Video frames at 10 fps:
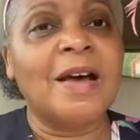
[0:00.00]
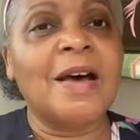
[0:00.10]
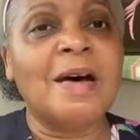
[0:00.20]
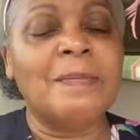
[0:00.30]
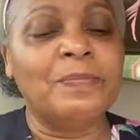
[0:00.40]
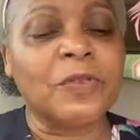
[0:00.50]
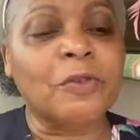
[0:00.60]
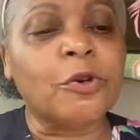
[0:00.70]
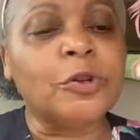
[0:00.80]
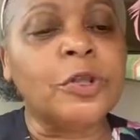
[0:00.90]
Um,
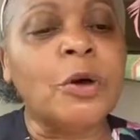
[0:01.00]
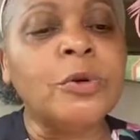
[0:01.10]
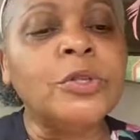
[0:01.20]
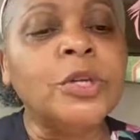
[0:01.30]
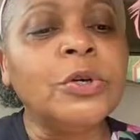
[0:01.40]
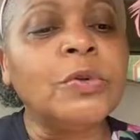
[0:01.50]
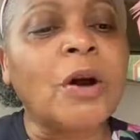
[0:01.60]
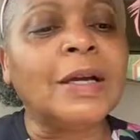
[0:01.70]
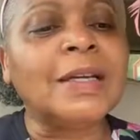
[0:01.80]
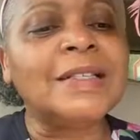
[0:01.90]
for those who
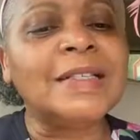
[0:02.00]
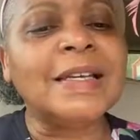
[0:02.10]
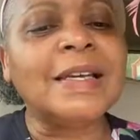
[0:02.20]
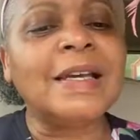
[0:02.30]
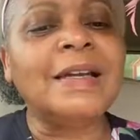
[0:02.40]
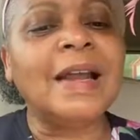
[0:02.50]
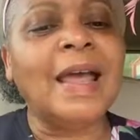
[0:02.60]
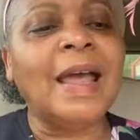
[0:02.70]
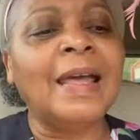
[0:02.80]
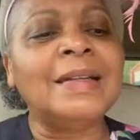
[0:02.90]
are in sin
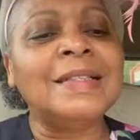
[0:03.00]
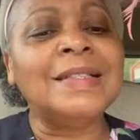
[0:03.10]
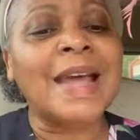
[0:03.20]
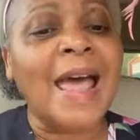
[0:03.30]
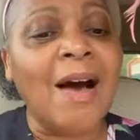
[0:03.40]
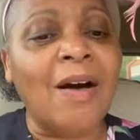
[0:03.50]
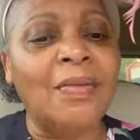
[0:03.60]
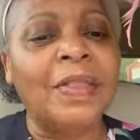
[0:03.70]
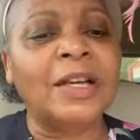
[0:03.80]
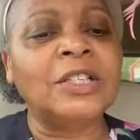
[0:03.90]
and doubt
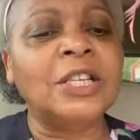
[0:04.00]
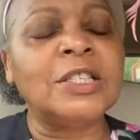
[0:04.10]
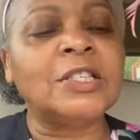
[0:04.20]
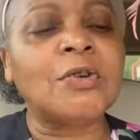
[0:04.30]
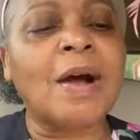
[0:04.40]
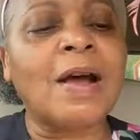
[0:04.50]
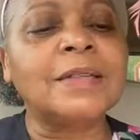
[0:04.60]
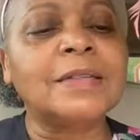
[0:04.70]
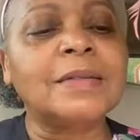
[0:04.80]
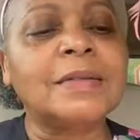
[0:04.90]
that Jesus
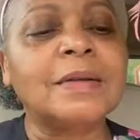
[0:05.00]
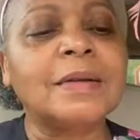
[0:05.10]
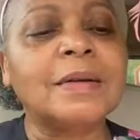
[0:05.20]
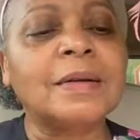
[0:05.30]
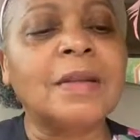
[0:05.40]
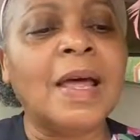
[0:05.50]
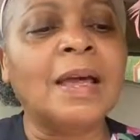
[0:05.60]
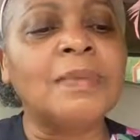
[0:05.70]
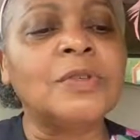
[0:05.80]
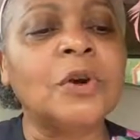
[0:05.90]
Christ's
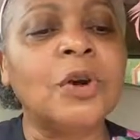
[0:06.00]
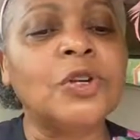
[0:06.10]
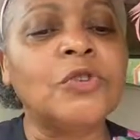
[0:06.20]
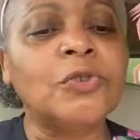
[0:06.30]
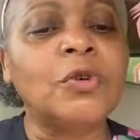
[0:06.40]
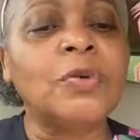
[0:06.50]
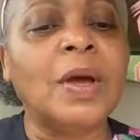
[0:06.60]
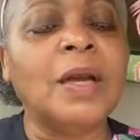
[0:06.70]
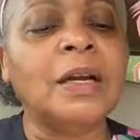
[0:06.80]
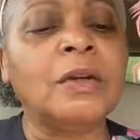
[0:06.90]
claims are true
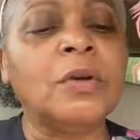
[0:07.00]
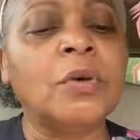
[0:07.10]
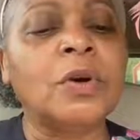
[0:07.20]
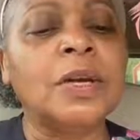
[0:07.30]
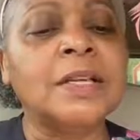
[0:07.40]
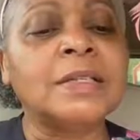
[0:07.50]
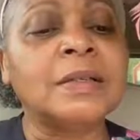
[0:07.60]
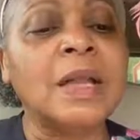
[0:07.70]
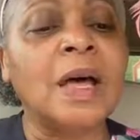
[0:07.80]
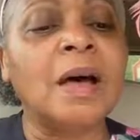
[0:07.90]
and ignore
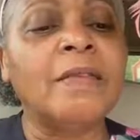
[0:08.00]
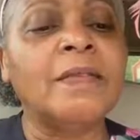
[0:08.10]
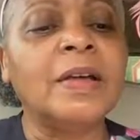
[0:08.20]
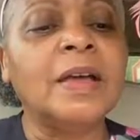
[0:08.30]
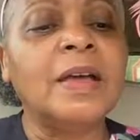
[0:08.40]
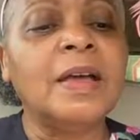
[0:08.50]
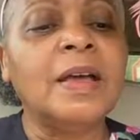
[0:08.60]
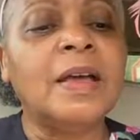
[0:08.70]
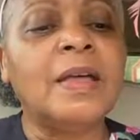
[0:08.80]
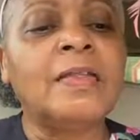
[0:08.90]
his love
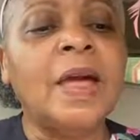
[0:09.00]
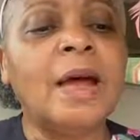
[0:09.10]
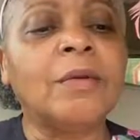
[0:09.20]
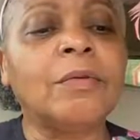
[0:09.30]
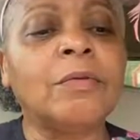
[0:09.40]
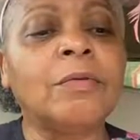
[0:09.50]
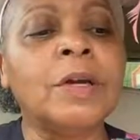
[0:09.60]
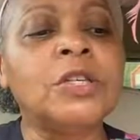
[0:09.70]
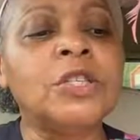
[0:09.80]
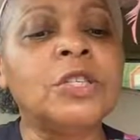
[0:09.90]
that
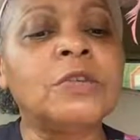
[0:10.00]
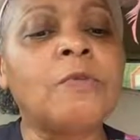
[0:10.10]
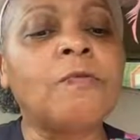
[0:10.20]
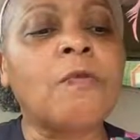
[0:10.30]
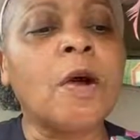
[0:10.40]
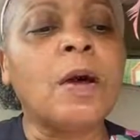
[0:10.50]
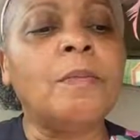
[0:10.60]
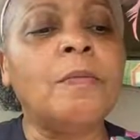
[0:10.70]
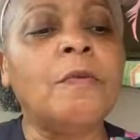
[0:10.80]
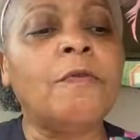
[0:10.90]
reaches
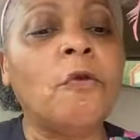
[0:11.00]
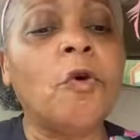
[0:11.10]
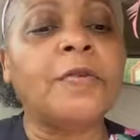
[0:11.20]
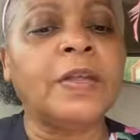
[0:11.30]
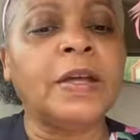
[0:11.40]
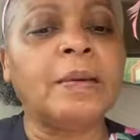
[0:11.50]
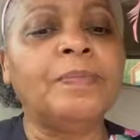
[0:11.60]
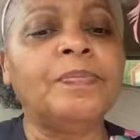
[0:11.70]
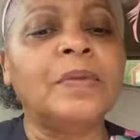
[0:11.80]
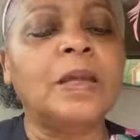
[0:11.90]
from for
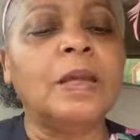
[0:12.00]
them